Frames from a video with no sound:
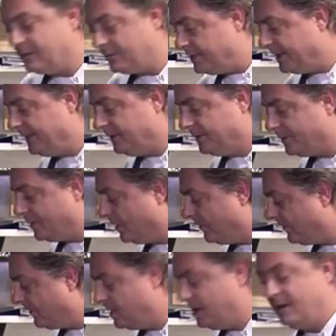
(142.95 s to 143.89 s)
and peeled them
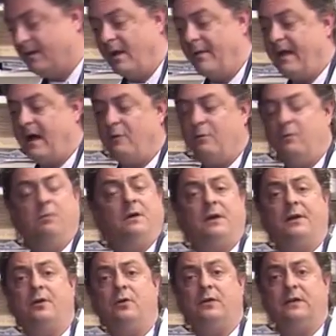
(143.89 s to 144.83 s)
off, and now we're
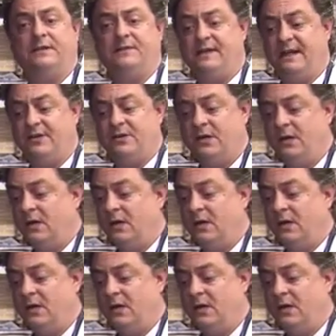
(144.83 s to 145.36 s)
going to cook this dish,